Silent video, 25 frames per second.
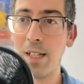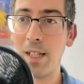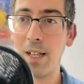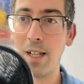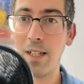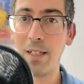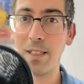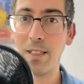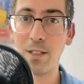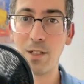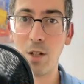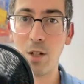
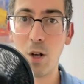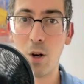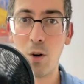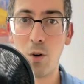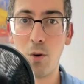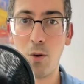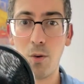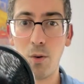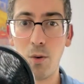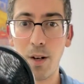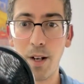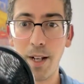
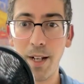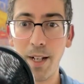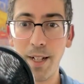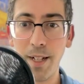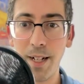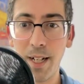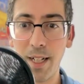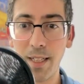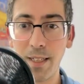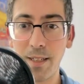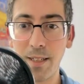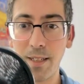So in
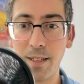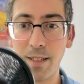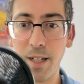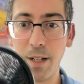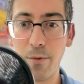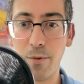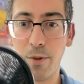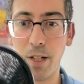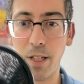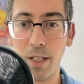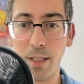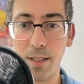that
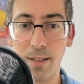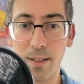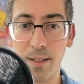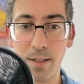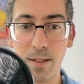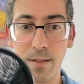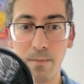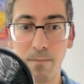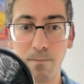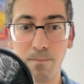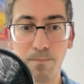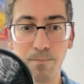series,
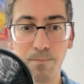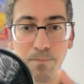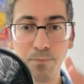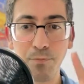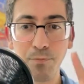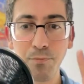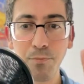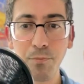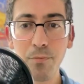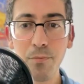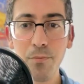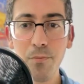
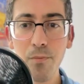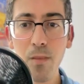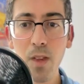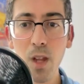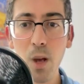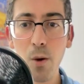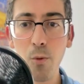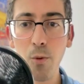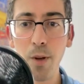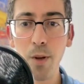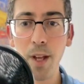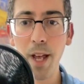
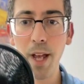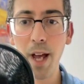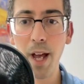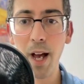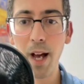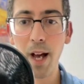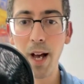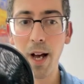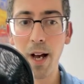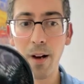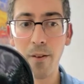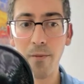we
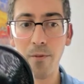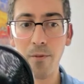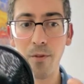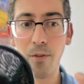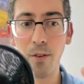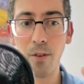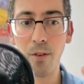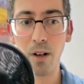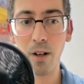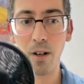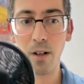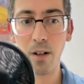have
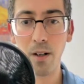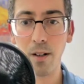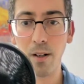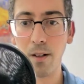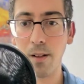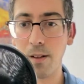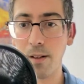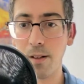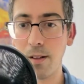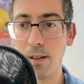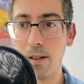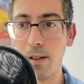
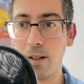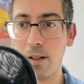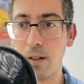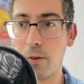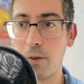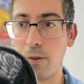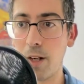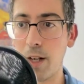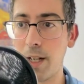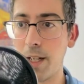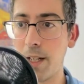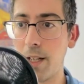
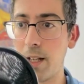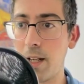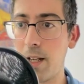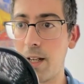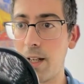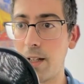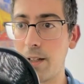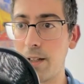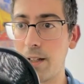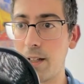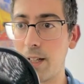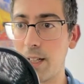right
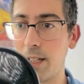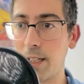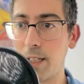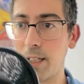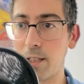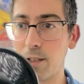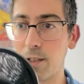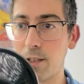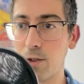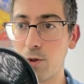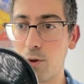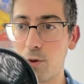like the
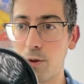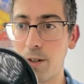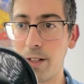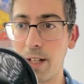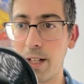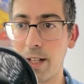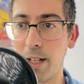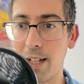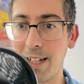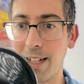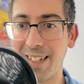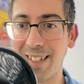story that
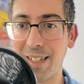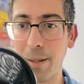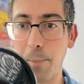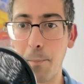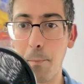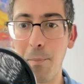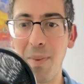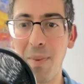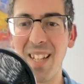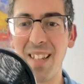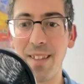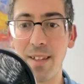like the
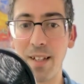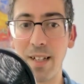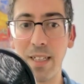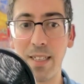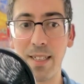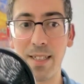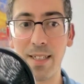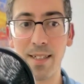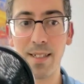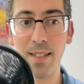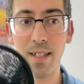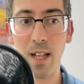myth
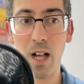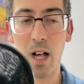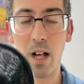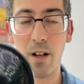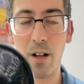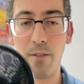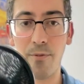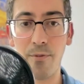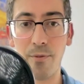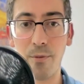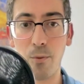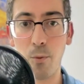
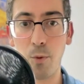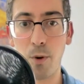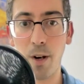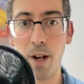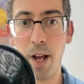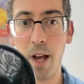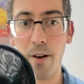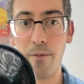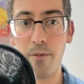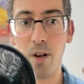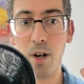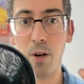itself. We
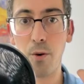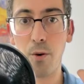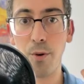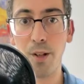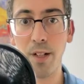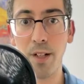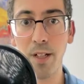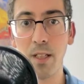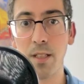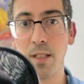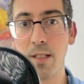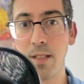have
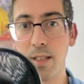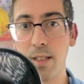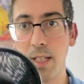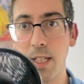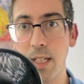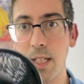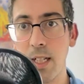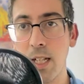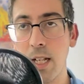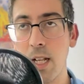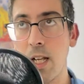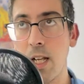
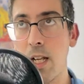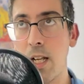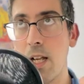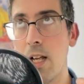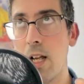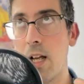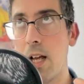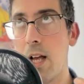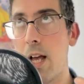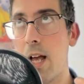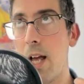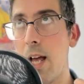Eurydice
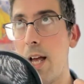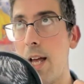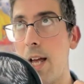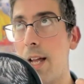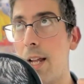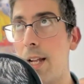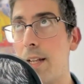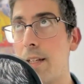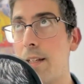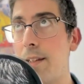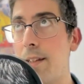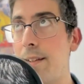
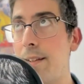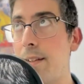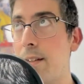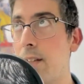and